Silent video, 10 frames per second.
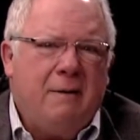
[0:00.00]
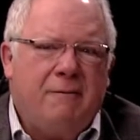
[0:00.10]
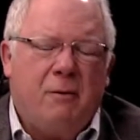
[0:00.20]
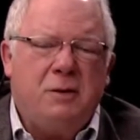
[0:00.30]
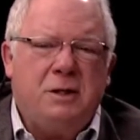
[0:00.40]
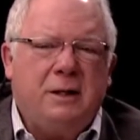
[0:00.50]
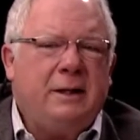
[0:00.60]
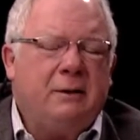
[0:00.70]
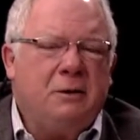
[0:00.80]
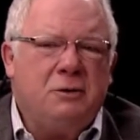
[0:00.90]
Unfortunately,
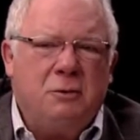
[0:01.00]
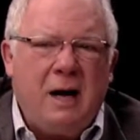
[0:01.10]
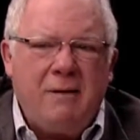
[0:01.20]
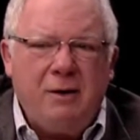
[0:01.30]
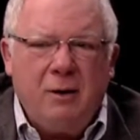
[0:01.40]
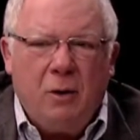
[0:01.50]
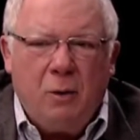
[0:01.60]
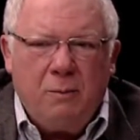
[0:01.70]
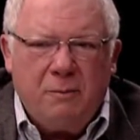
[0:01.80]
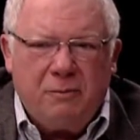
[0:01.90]
they were driving
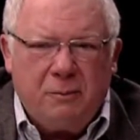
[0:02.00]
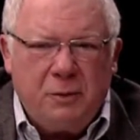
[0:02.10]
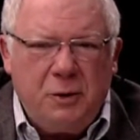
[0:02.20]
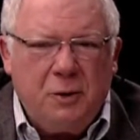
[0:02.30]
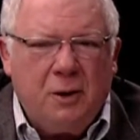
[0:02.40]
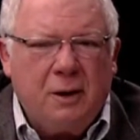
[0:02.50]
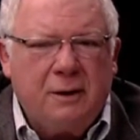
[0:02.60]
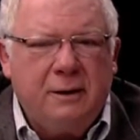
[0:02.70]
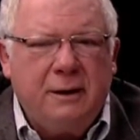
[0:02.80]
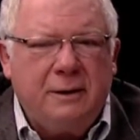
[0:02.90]
home from New
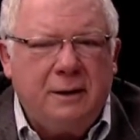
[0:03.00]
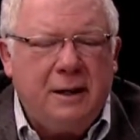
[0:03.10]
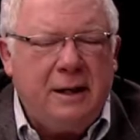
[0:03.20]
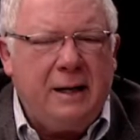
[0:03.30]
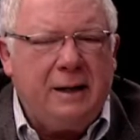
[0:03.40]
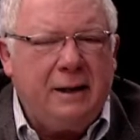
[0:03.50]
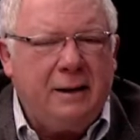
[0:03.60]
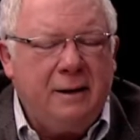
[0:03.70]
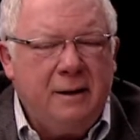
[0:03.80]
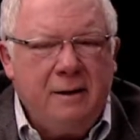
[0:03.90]
York into Connecticut,